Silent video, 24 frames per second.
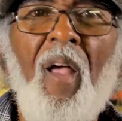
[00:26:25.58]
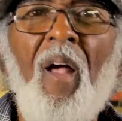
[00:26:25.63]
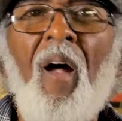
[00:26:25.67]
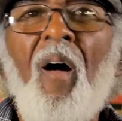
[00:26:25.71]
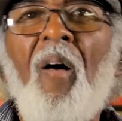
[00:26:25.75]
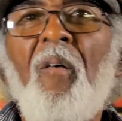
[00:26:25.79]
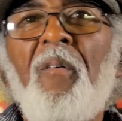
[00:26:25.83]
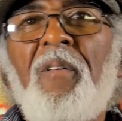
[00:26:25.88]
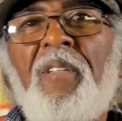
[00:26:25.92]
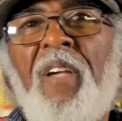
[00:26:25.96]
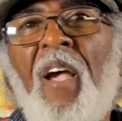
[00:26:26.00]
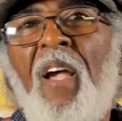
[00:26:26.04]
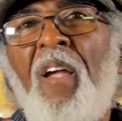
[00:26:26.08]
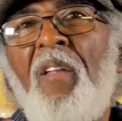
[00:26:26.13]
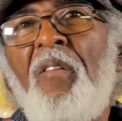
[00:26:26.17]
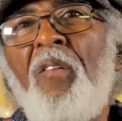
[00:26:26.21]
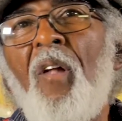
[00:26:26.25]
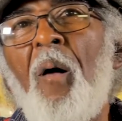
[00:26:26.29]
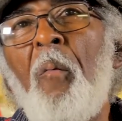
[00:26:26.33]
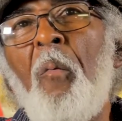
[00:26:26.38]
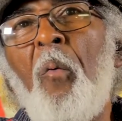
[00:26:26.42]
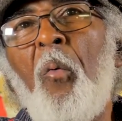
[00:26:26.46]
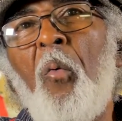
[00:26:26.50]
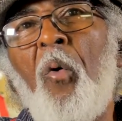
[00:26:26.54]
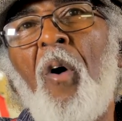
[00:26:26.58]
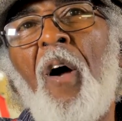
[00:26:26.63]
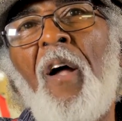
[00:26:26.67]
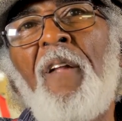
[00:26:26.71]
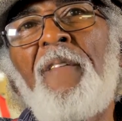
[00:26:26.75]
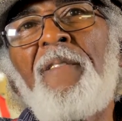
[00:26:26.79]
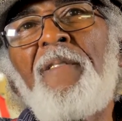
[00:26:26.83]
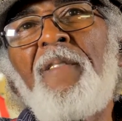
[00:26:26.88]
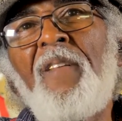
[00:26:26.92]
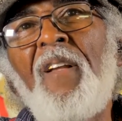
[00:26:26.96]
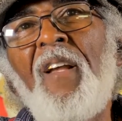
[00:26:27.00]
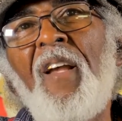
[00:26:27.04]
Okay, number
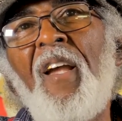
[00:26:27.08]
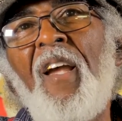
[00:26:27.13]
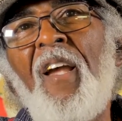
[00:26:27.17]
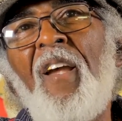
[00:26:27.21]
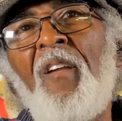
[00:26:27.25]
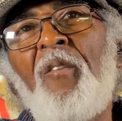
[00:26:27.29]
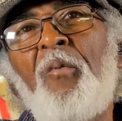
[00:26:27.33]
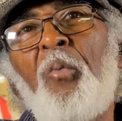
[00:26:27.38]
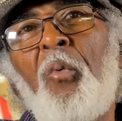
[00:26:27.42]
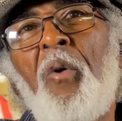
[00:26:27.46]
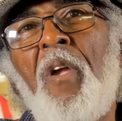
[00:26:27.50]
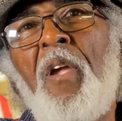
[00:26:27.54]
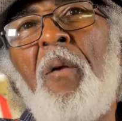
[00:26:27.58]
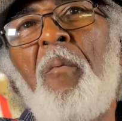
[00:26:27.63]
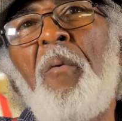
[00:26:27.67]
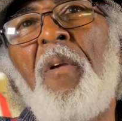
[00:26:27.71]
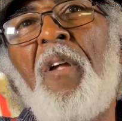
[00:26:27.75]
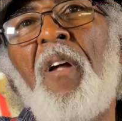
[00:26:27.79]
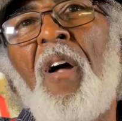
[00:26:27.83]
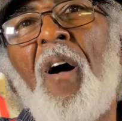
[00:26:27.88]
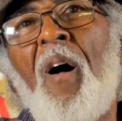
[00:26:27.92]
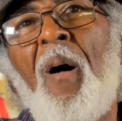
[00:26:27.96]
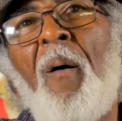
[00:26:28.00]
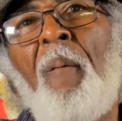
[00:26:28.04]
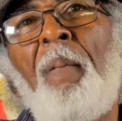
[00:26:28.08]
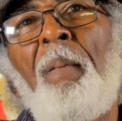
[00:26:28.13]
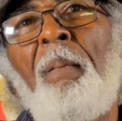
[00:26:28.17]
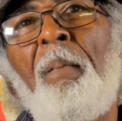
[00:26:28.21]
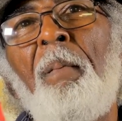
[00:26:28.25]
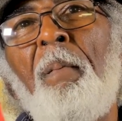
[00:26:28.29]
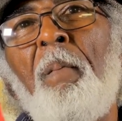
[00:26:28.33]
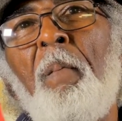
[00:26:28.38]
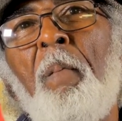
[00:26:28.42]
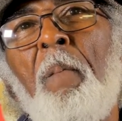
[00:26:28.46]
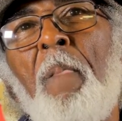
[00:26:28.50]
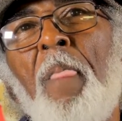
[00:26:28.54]
one is we become
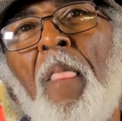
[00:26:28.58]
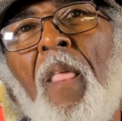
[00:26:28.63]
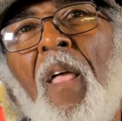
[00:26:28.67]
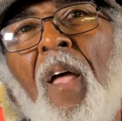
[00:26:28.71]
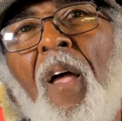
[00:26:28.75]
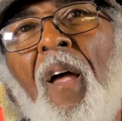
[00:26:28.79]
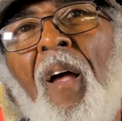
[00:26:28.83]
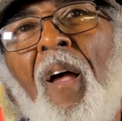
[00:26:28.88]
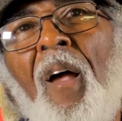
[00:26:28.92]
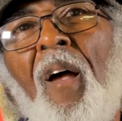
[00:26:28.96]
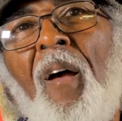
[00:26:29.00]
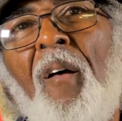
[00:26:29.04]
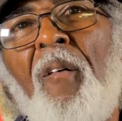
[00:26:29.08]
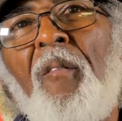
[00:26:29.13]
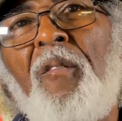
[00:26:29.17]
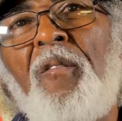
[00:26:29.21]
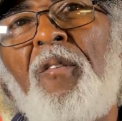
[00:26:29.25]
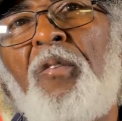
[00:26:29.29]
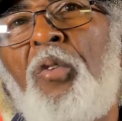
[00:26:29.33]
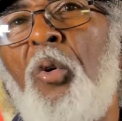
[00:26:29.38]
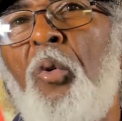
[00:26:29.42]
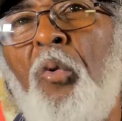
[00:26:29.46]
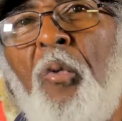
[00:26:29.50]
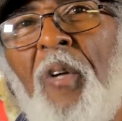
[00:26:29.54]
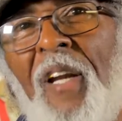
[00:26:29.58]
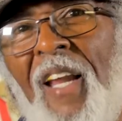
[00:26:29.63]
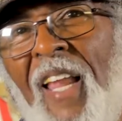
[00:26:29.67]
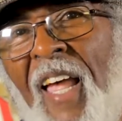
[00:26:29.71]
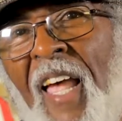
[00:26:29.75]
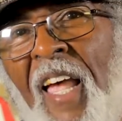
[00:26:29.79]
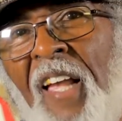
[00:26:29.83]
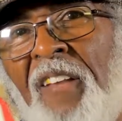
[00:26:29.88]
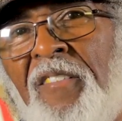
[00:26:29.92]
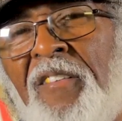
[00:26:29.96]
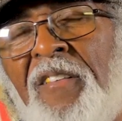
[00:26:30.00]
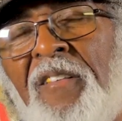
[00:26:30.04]
too
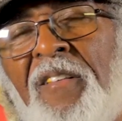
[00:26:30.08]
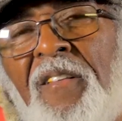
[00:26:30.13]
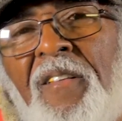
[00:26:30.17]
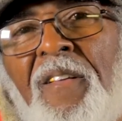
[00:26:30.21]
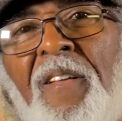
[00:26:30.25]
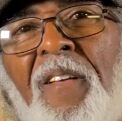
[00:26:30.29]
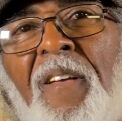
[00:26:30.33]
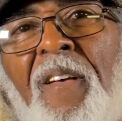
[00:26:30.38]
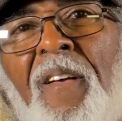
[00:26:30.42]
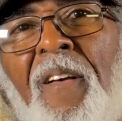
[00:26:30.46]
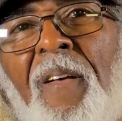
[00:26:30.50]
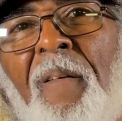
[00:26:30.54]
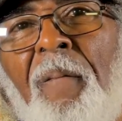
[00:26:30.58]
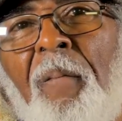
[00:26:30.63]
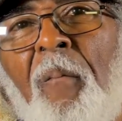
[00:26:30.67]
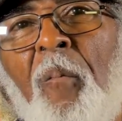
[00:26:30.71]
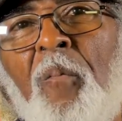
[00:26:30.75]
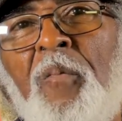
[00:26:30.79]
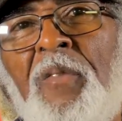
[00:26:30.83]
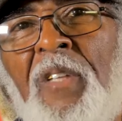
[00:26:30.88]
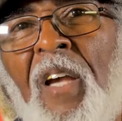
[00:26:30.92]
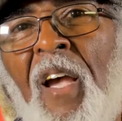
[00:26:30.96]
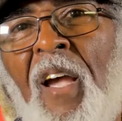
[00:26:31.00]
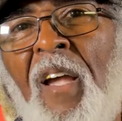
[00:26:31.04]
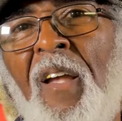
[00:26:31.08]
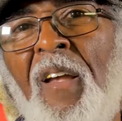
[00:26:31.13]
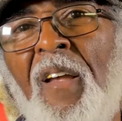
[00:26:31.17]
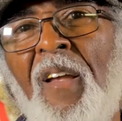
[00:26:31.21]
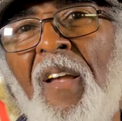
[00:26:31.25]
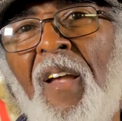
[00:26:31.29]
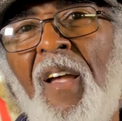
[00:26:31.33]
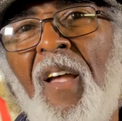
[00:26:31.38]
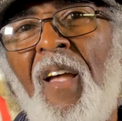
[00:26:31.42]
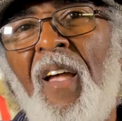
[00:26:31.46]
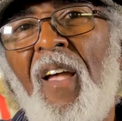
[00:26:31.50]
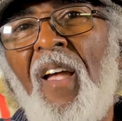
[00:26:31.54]
relaxed, okay?
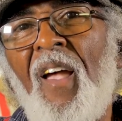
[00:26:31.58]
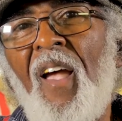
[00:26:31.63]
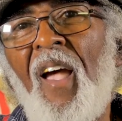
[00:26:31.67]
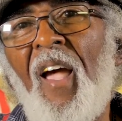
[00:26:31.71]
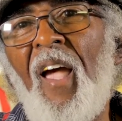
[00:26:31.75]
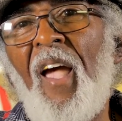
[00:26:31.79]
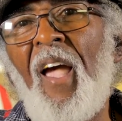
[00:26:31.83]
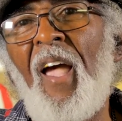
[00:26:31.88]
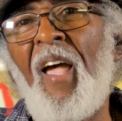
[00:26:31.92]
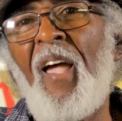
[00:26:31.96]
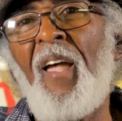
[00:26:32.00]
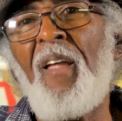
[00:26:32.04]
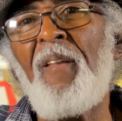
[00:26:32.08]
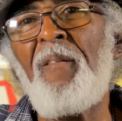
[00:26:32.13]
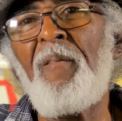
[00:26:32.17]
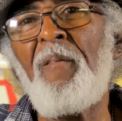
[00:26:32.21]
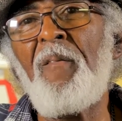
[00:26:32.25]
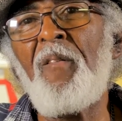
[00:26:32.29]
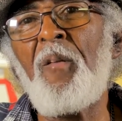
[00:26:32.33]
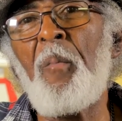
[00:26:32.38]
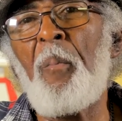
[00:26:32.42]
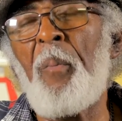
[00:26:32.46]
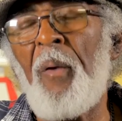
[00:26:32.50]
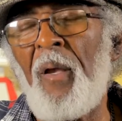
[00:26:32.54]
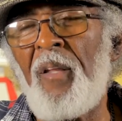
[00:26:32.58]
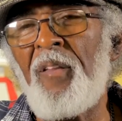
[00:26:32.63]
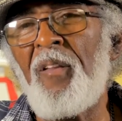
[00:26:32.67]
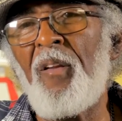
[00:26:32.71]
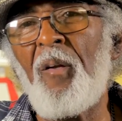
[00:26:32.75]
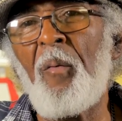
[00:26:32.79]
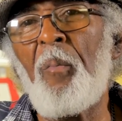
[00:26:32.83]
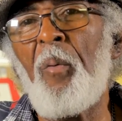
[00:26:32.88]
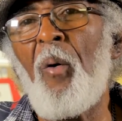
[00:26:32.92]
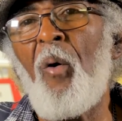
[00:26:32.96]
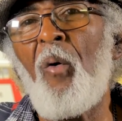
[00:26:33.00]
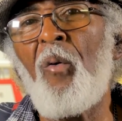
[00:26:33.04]
And dependent
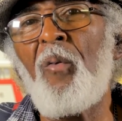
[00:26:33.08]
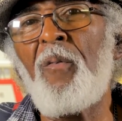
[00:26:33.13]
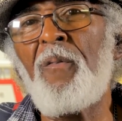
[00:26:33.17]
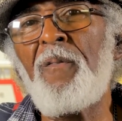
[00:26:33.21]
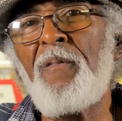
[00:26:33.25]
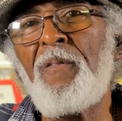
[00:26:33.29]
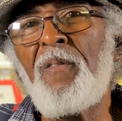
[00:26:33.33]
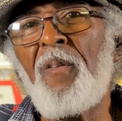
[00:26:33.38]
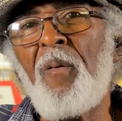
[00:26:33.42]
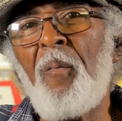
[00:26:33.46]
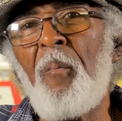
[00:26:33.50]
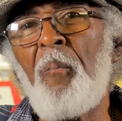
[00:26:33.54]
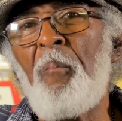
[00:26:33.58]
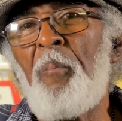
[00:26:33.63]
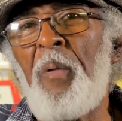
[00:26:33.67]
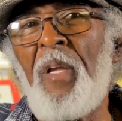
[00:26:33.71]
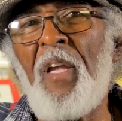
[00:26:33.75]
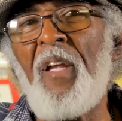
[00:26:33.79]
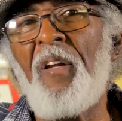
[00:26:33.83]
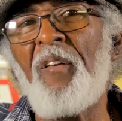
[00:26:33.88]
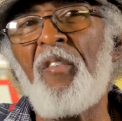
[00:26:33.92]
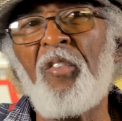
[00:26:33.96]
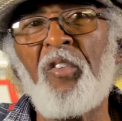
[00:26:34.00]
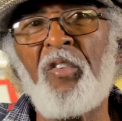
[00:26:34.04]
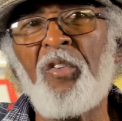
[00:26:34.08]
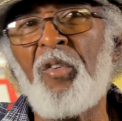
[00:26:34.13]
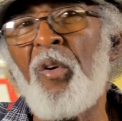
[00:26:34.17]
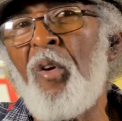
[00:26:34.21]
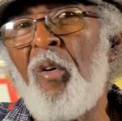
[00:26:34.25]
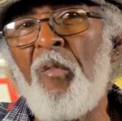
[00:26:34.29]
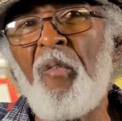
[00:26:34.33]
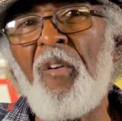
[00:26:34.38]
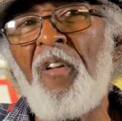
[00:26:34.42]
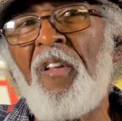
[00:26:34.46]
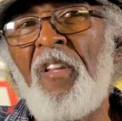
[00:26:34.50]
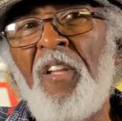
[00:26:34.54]
upon being a
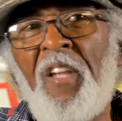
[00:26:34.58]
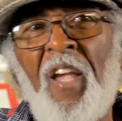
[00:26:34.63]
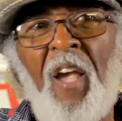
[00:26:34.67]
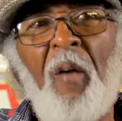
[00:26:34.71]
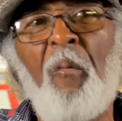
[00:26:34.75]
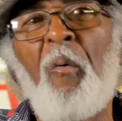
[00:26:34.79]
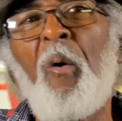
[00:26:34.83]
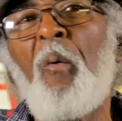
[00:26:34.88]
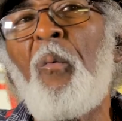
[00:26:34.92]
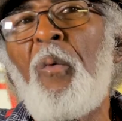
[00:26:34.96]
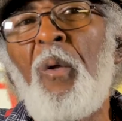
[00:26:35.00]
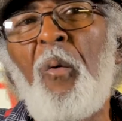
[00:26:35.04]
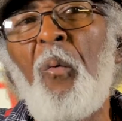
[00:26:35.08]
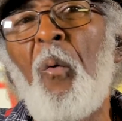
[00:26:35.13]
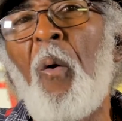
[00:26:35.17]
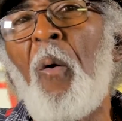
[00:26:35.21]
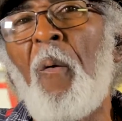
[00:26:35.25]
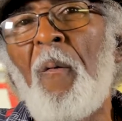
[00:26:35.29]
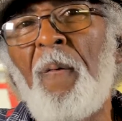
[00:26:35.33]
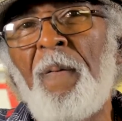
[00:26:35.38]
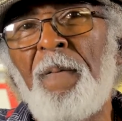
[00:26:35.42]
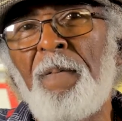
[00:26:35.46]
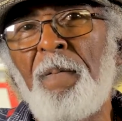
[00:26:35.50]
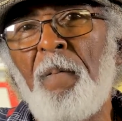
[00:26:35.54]
servant to get what we want.